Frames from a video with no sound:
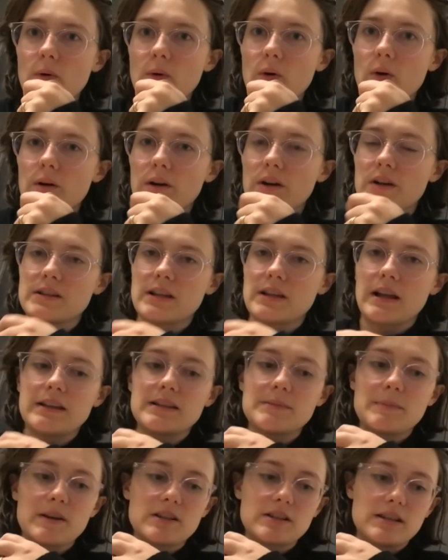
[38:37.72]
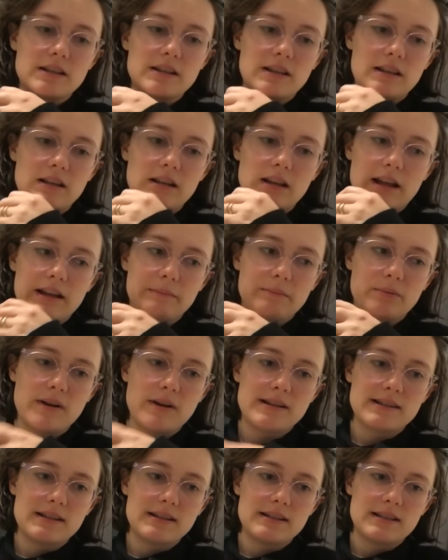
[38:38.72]
more, because especially the like
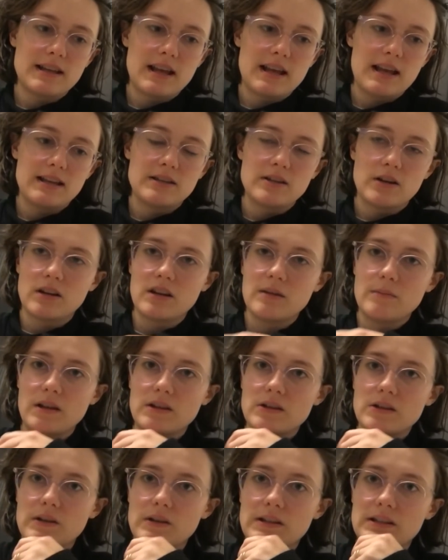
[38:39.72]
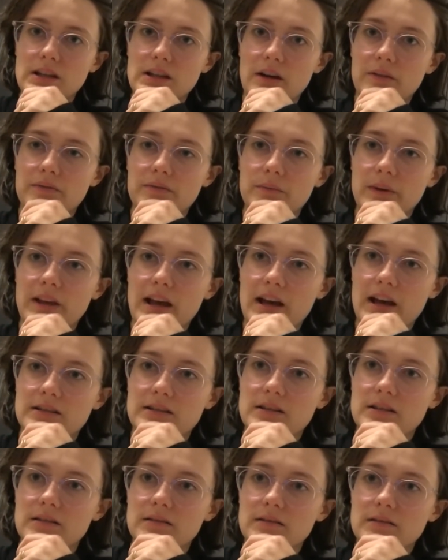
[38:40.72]
present day documentary stuff, we
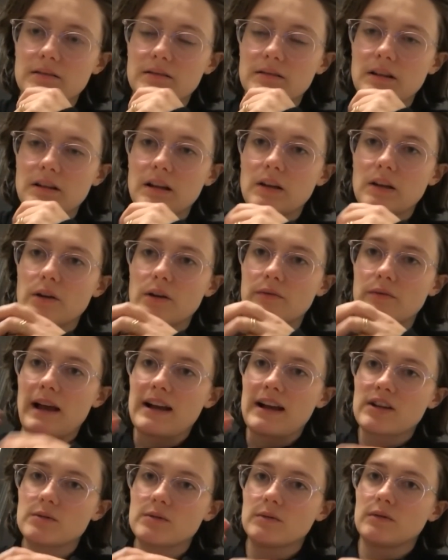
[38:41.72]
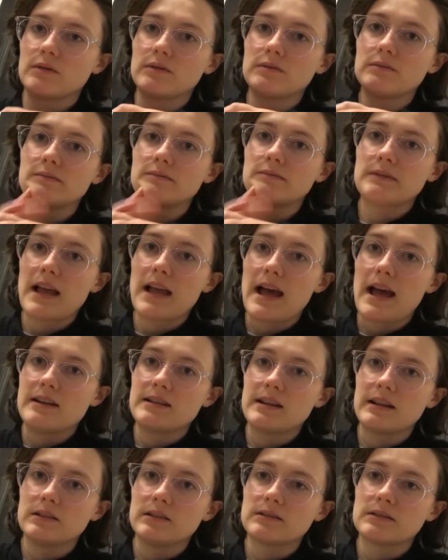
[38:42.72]
had a lot of actual
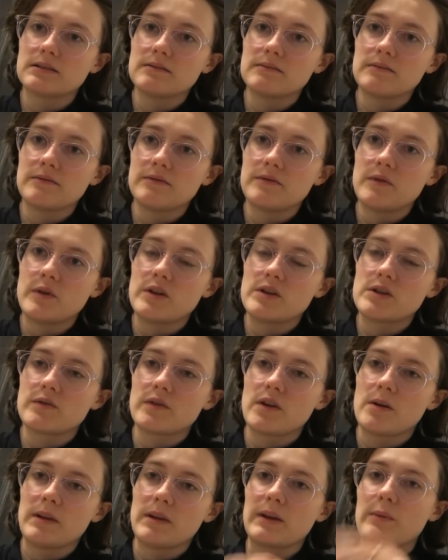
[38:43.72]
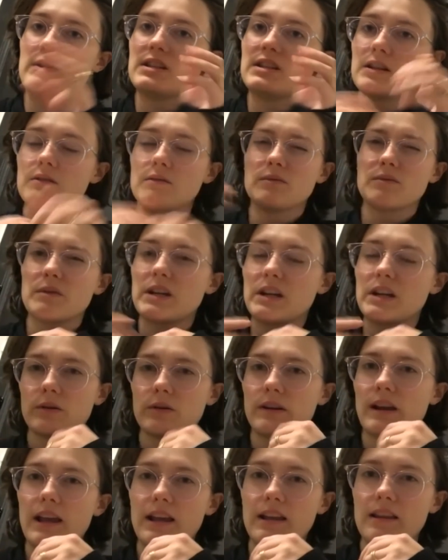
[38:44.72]
handheld footage from, like, we didn't
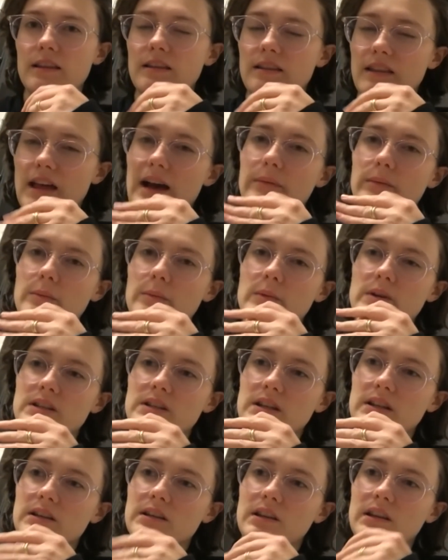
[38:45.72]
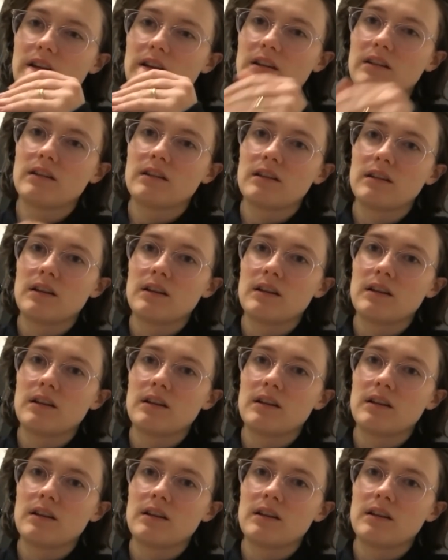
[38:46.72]
recreate that when we did the,